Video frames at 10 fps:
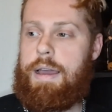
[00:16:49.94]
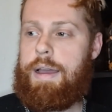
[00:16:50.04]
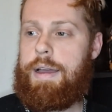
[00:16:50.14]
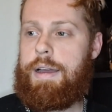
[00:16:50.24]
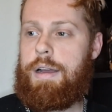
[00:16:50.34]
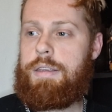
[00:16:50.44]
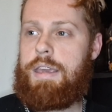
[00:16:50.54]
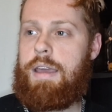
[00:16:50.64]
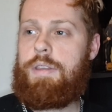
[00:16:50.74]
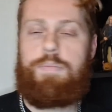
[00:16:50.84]

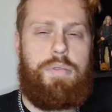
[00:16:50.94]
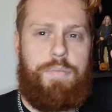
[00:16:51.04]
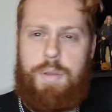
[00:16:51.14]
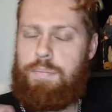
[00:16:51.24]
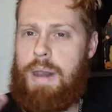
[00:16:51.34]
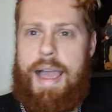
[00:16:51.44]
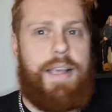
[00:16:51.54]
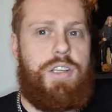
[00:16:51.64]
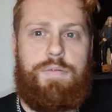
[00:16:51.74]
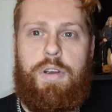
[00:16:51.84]
Yeah, the
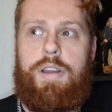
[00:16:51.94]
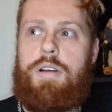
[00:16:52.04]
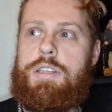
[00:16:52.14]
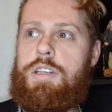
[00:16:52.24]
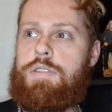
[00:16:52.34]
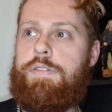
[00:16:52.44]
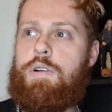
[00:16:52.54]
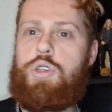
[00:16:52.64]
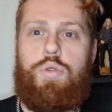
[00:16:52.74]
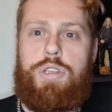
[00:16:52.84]
blacks is very nice. It doesn't feel
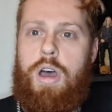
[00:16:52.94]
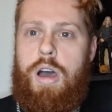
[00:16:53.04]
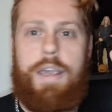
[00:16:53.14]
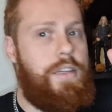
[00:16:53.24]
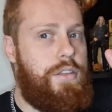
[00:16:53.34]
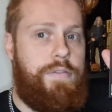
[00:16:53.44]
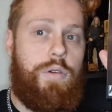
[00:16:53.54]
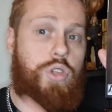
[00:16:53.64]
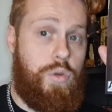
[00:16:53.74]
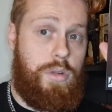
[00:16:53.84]
too dark, it doesn't feel
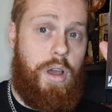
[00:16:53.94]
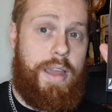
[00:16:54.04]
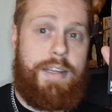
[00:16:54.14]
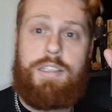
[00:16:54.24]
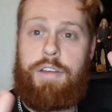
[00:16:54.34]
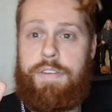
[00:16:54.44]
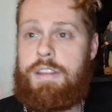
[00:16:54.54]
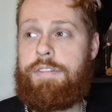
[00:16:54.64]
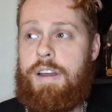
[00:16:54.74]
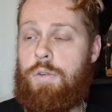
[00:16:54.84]
too light. I think
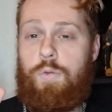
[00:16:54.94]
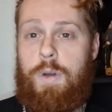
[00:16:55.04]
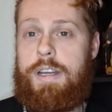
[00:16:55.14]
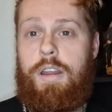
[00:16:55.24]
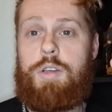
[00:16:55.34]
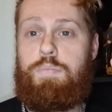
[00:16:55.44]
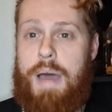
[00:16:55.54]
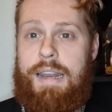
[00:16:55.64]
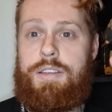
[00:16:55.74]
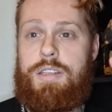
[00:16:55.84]
they found a really nice
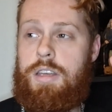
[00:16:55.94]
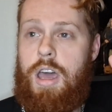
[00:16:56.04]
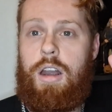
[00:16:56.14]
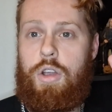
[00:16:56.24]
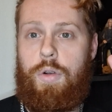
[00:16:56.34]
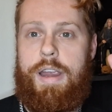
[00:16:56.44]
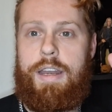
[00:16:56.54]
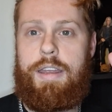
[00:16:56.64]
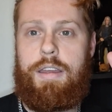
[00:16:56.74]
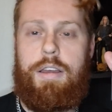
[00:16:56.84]
balance in the color
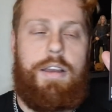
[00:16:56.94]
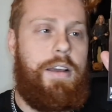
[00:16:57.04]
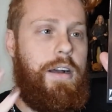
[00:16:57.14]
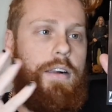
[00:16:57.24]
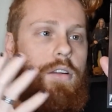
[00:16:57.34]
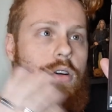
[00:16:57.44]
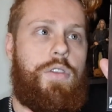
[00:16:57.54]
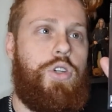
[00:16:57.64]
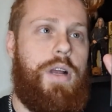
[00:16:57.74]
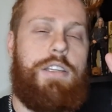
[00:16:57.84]
grading. A lot on
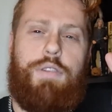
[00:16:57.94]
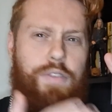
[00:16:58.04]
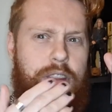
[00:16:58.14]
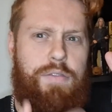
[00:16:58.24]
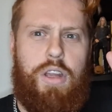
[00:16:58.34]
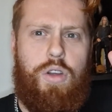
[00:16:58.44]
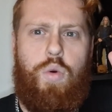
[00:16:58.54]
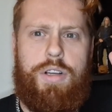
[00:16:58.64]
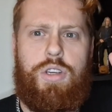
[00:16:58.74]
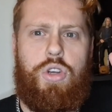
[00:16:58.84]
the transfer. I think they've done
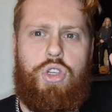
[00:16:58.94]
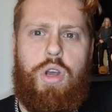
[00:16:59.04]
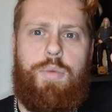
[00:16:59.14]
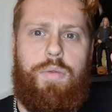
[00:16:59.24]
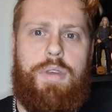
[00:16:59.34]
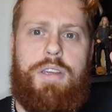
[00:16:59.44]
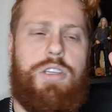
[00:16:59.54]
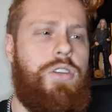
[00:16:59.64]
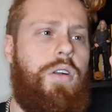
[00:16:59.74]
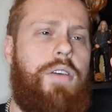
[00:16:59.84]
quite a good job on this.
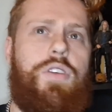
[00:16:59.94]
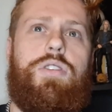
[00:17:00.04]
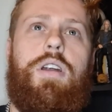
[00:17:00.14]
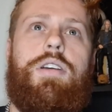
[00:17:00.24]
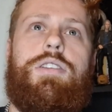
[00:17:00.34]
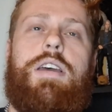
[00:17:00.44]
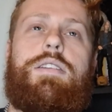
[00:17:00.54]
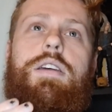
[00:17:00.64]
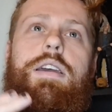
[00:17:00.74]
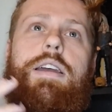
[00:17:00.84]
It's not like this, like I said,
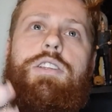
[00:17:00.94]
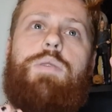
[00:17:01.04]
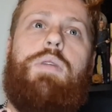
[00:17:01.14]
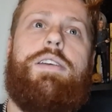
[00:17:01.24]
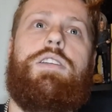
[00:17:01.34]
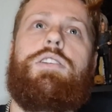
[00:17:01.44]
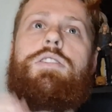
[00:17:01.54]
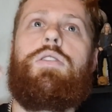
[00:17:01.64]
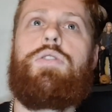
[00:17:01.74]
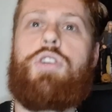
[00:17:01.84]
in some places it's not the